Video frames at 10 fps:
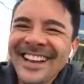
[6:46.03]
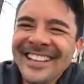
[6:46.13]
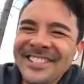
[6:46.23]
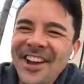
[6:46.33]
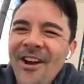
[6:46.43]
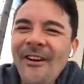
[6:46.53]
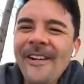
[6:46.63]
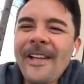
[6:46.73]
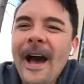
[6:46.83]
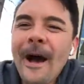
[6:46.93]
So,
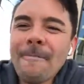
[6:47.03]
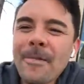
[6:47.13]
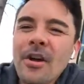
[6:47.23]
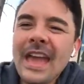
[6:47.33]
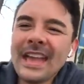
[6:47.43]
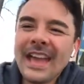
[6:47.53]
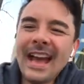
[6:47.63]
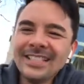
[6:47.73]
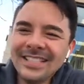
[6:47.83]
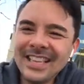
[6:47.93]
okay,
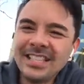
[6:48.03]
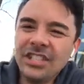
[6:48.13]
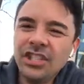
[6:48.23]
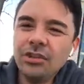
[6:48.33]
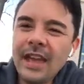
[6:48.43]
Casa says, do